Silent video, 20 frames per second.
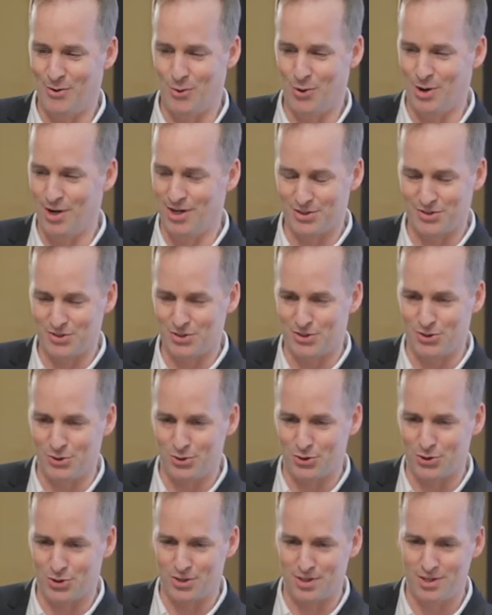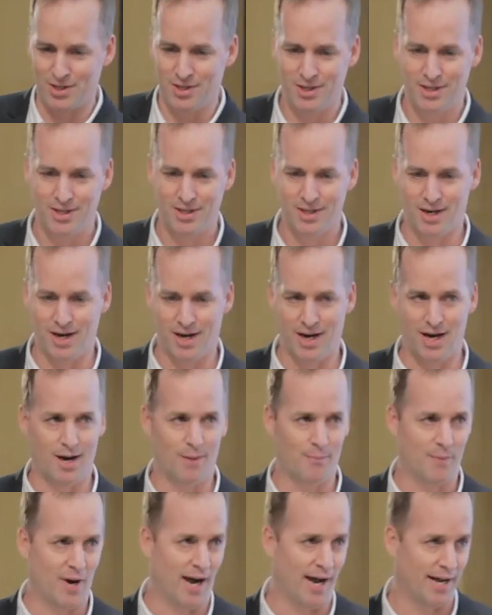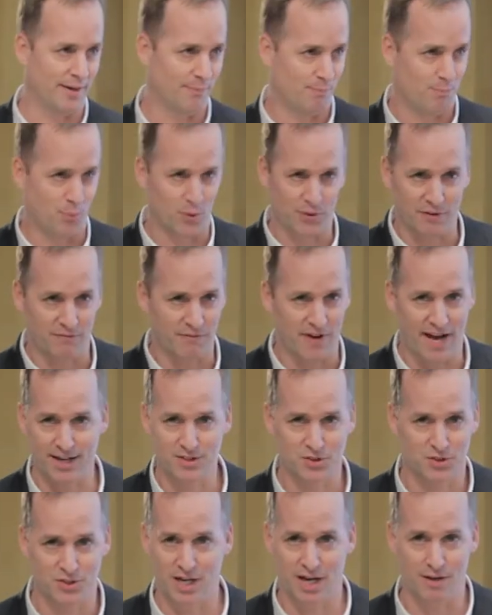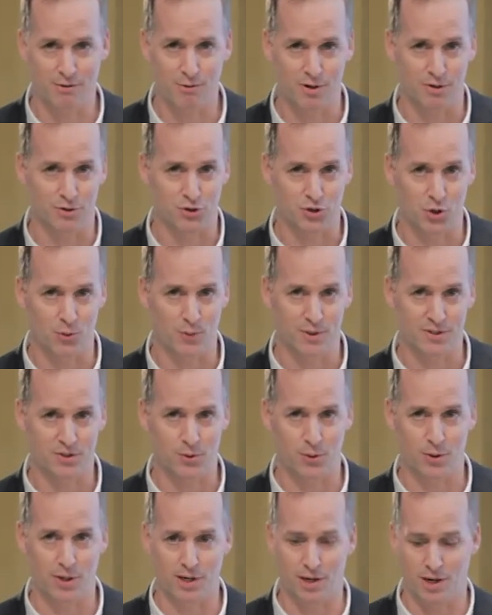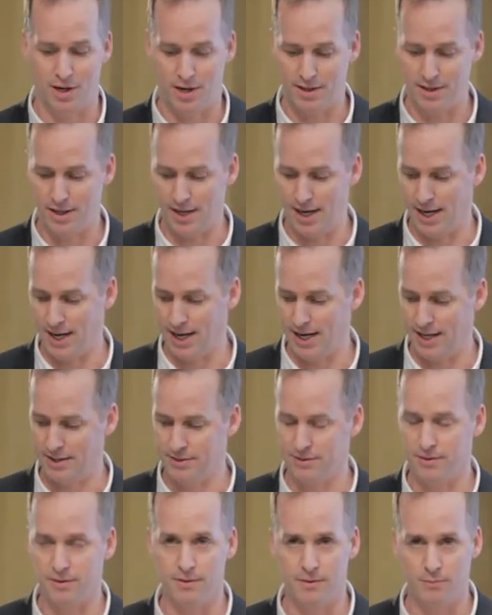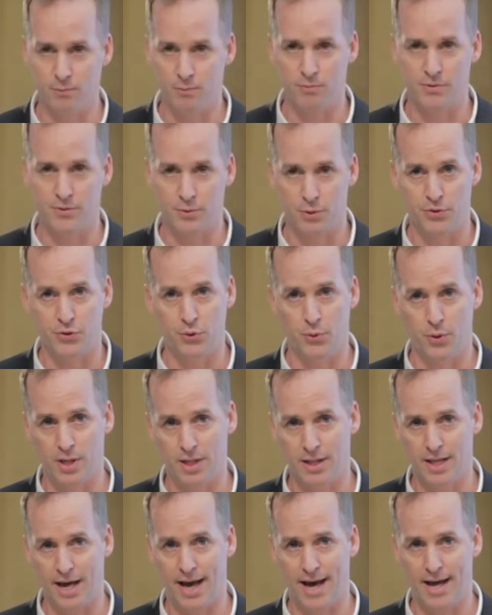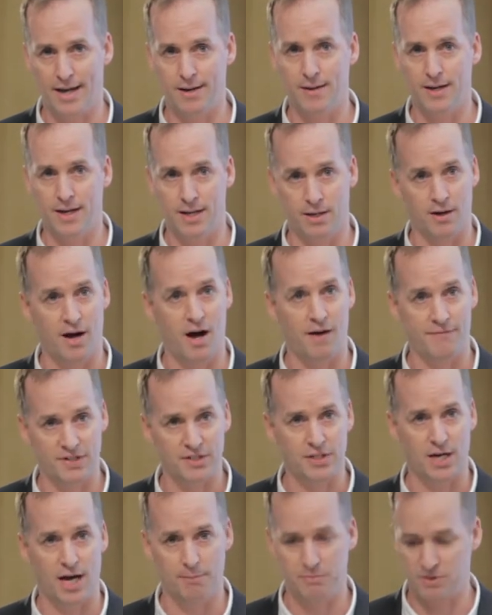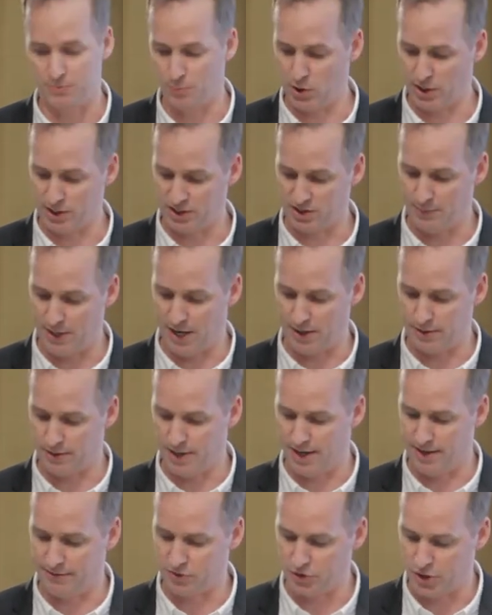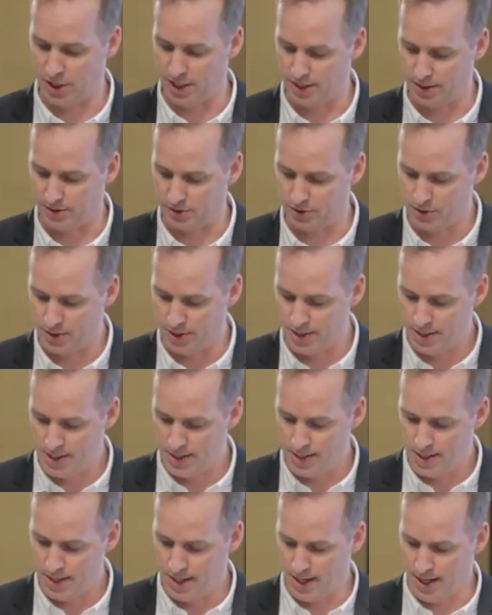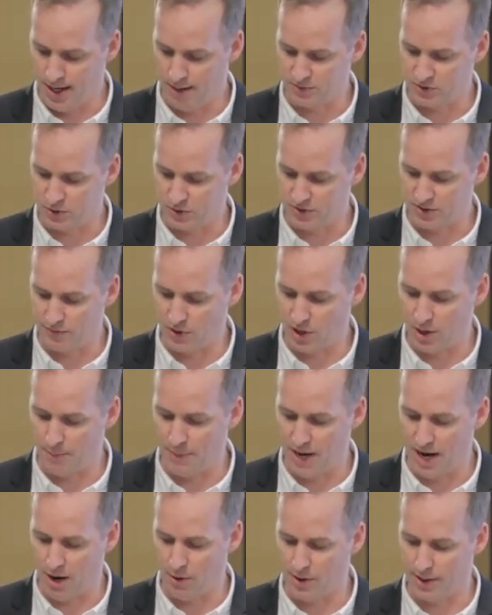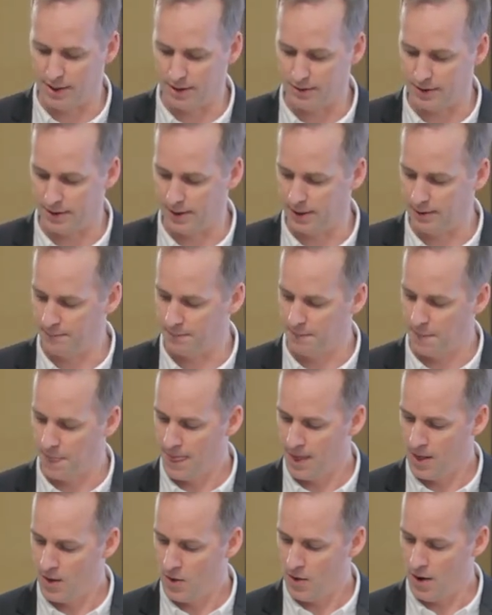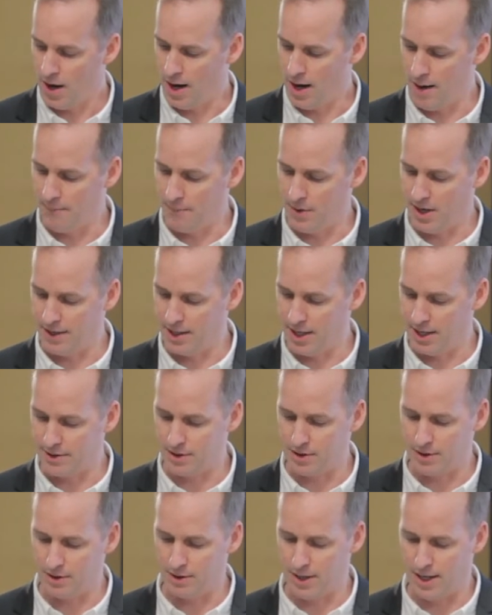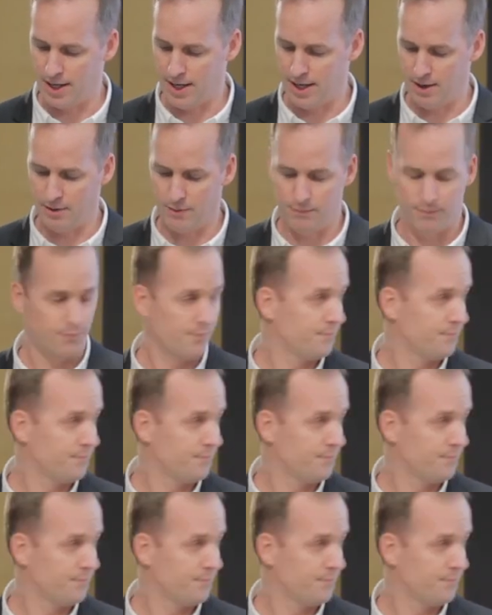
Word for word: or institution. Um, I put the facts together and show what's going on, and through doing that, it oftentimes brings about a lot of change. Um, so it's a very empowering thing. Um, another, uh,